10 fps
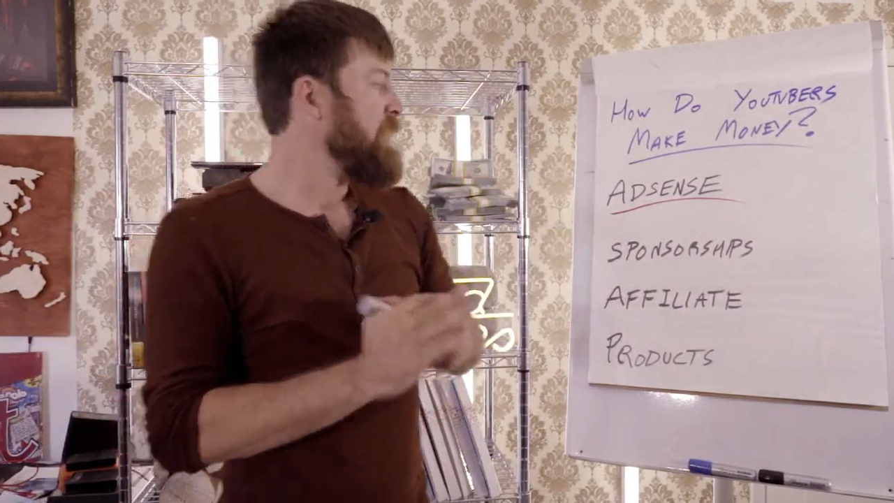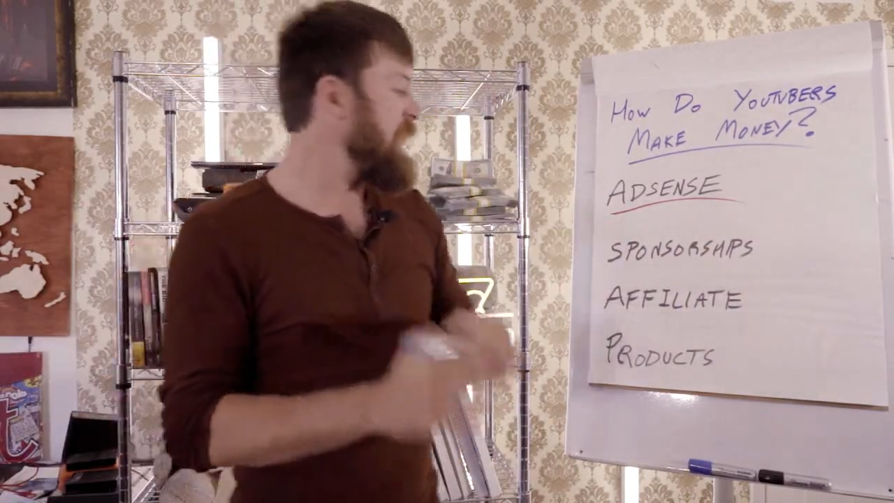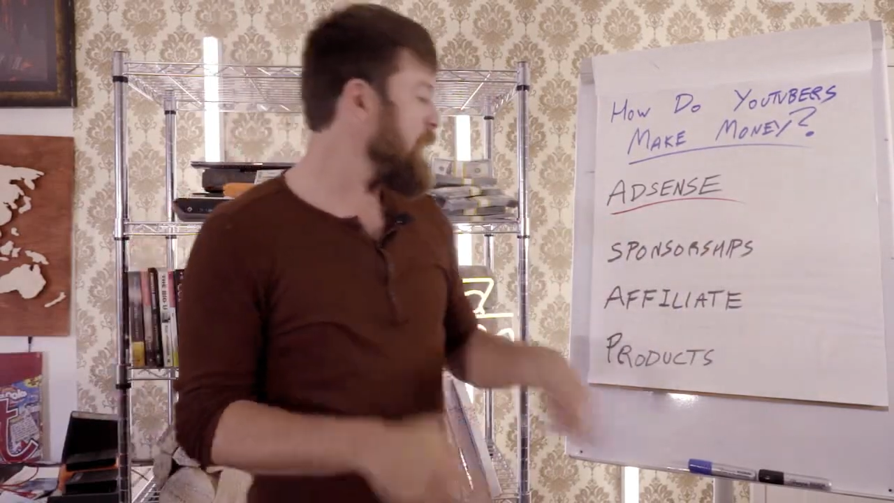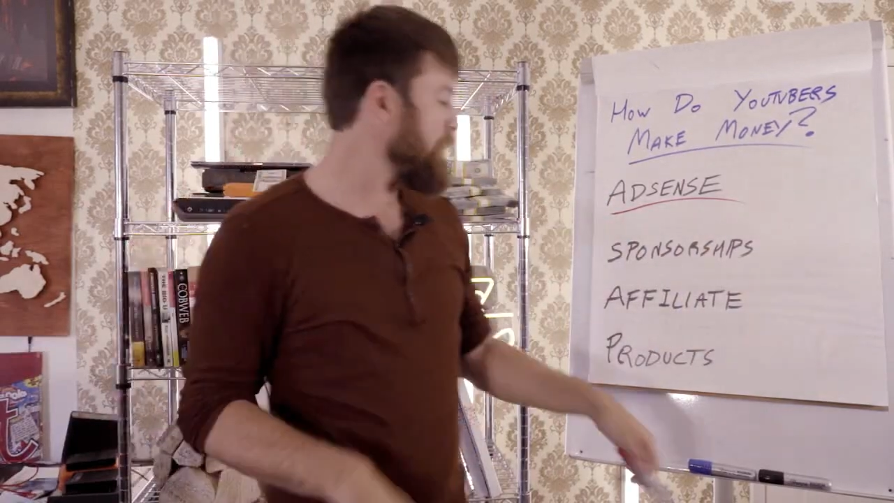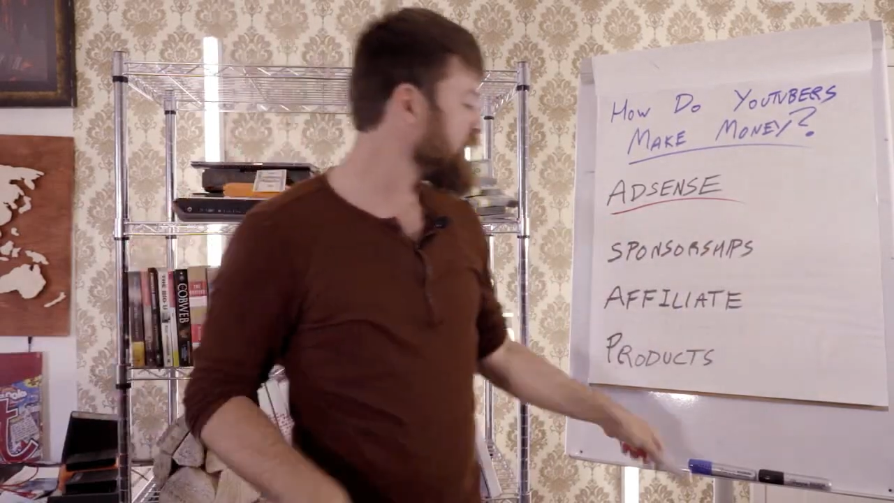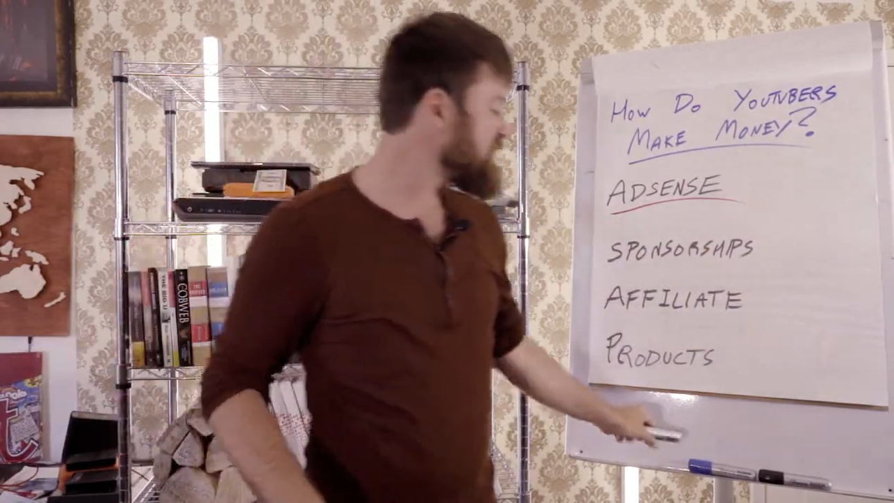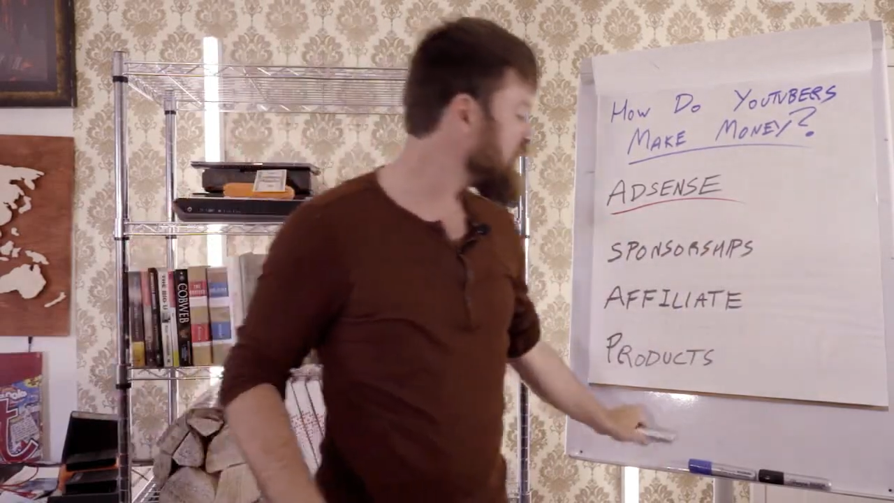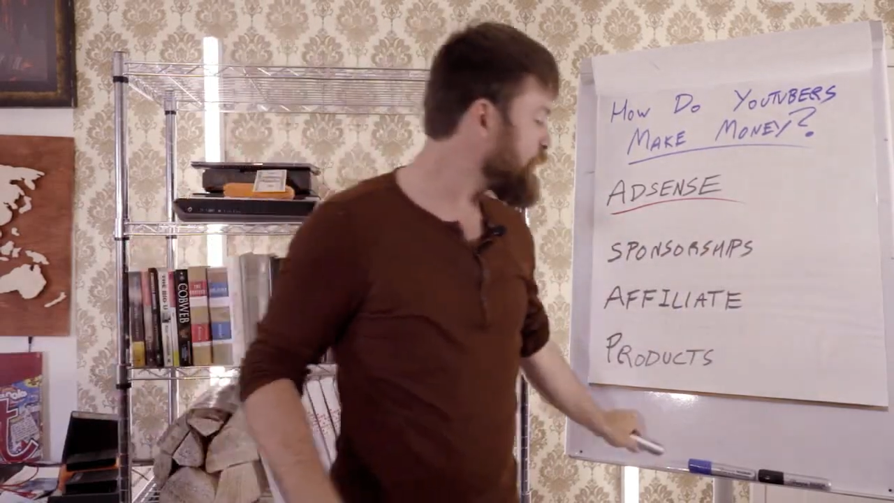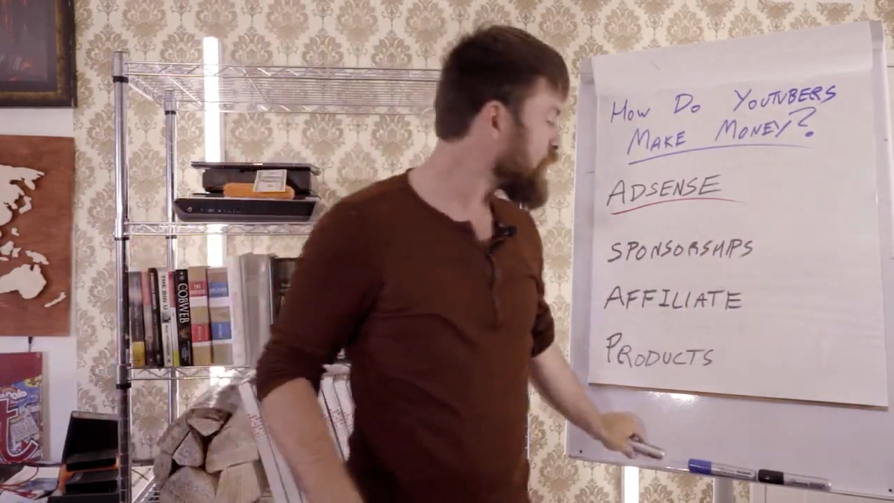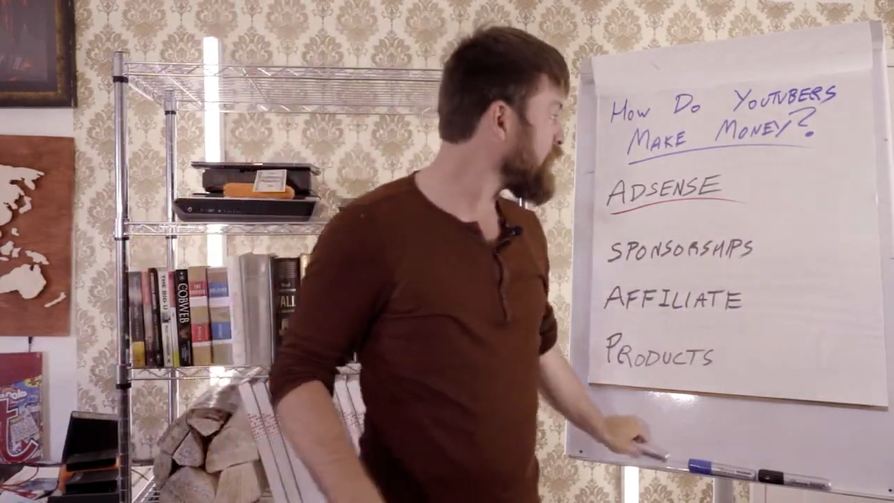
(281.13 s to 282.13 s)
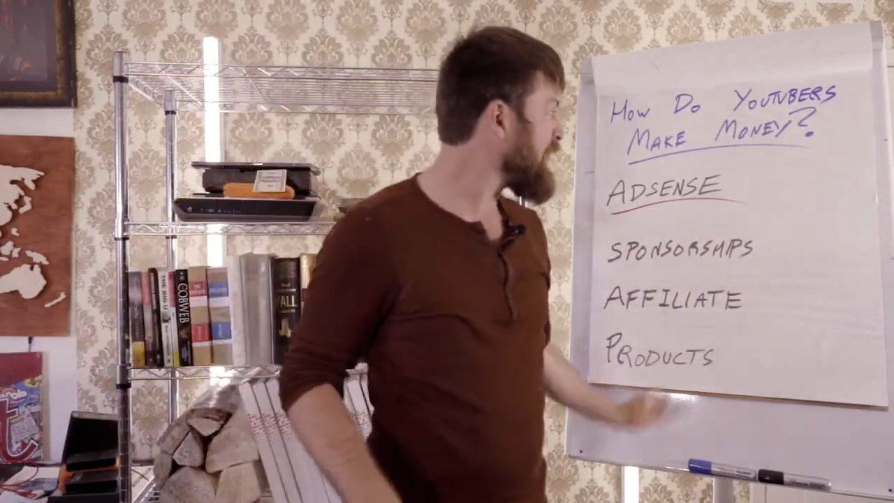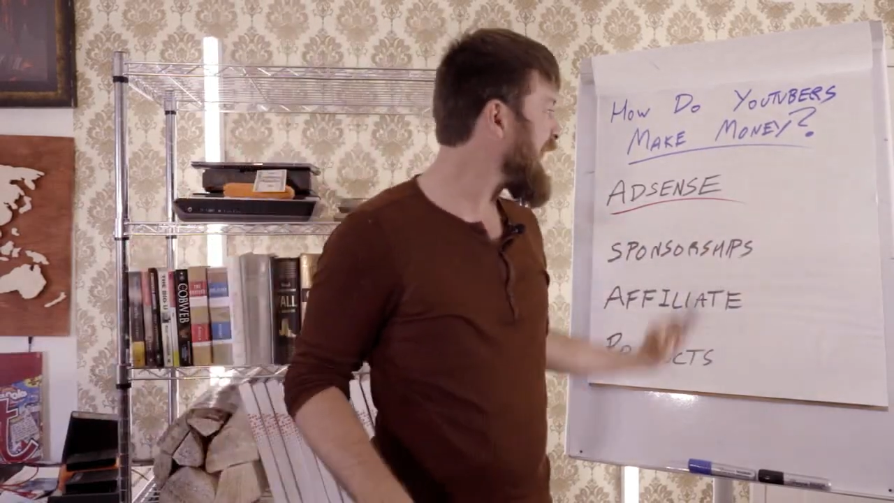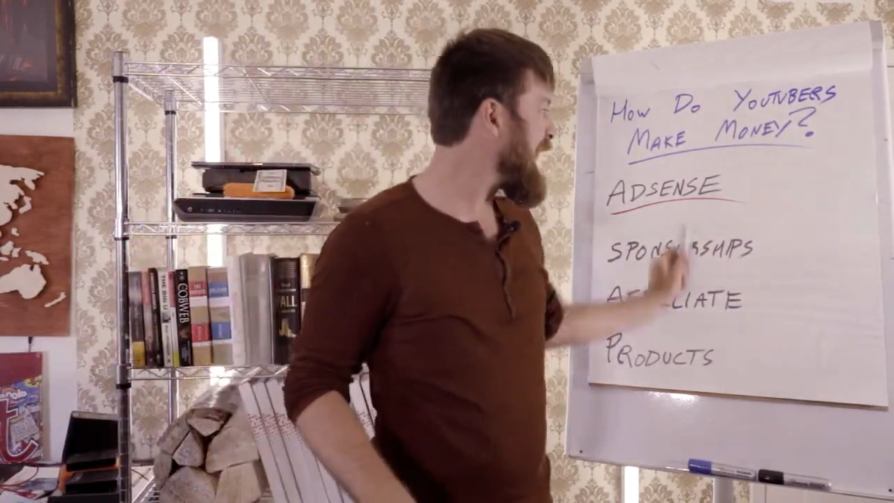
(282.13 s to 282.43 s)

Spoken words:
Now, the typical